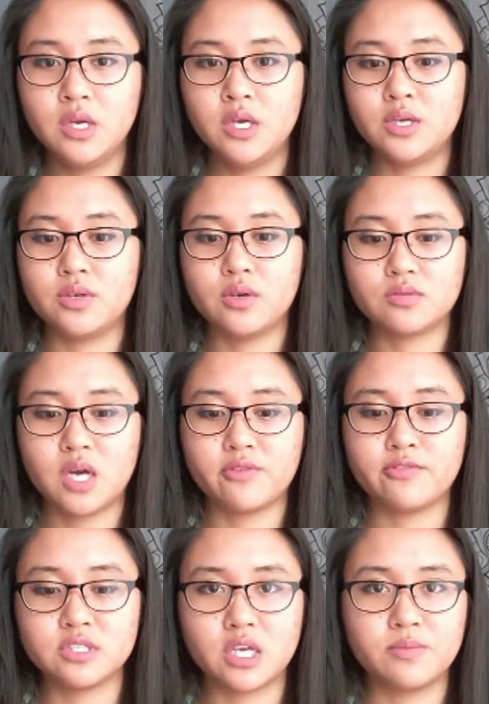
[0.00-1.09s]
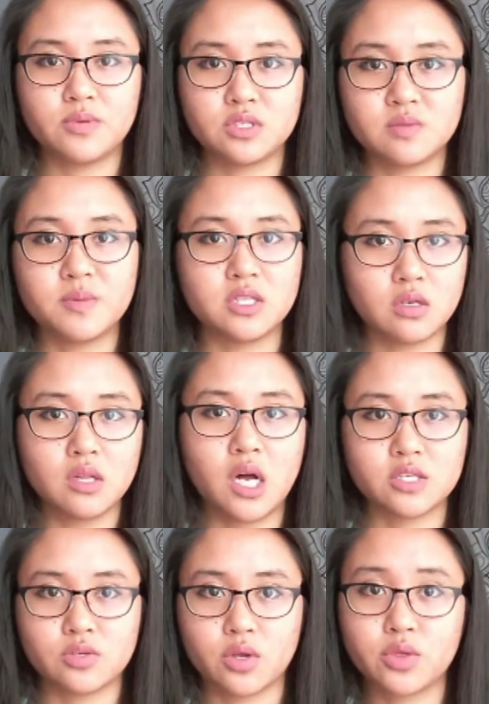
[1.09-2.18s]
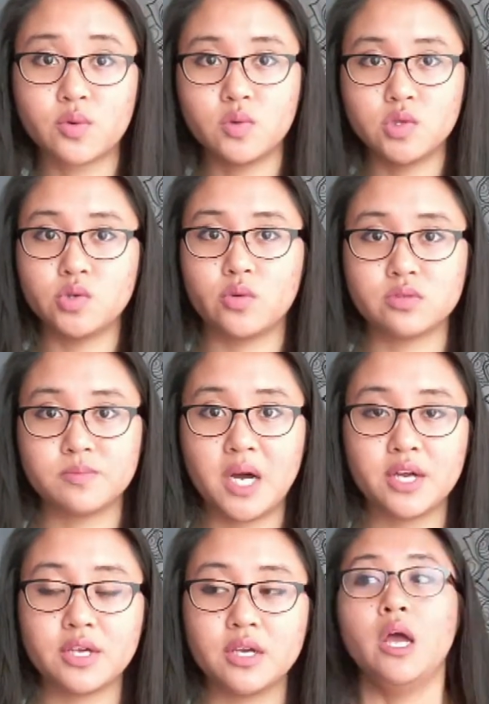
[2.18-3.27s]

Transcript: you know, Toffee's able to speak to Glossaryck through Ludo's body.